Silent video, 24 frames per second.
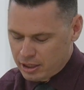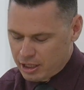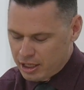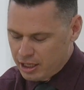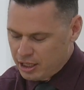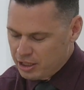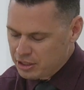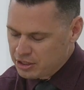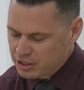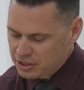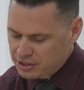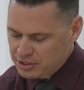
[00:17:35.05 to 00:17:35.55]

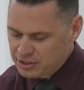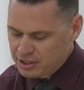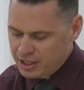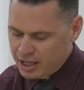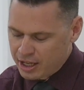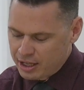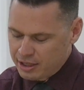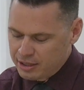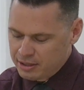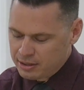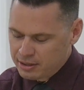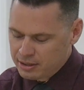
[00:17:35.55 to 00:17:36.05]
And it just
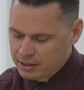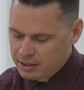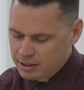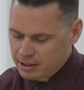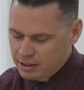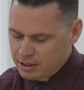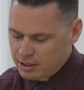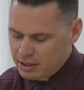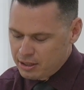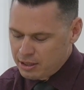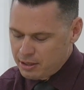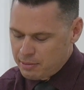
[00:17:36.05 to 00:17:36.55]
said,
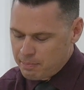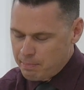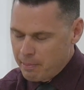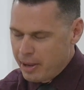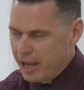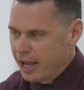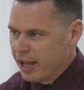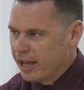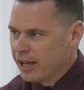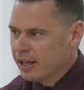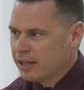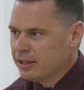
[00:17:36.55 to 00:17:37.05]

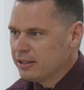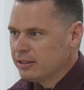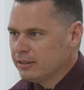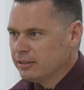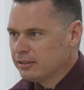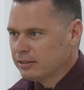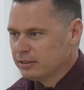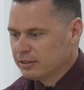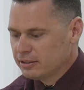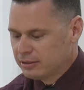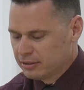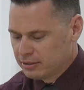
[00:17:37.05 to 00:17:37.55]
man
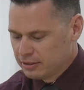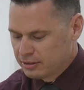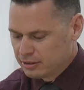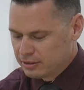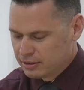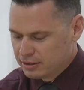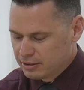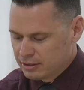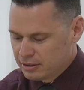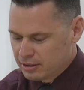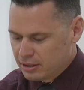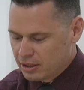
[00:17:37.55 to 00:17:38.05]

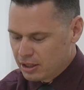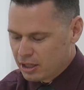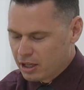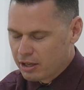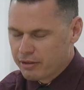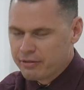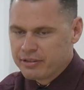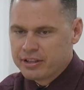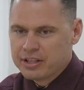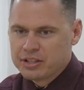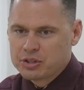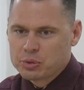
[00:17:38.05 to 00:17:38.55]

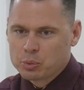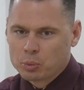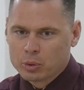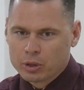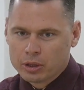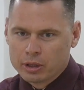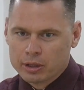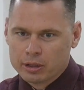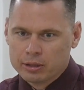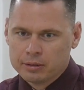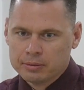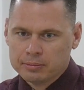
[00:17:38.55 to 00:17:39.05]
of his
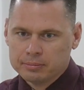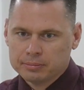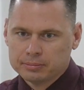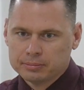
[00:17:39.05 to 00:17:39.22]
word.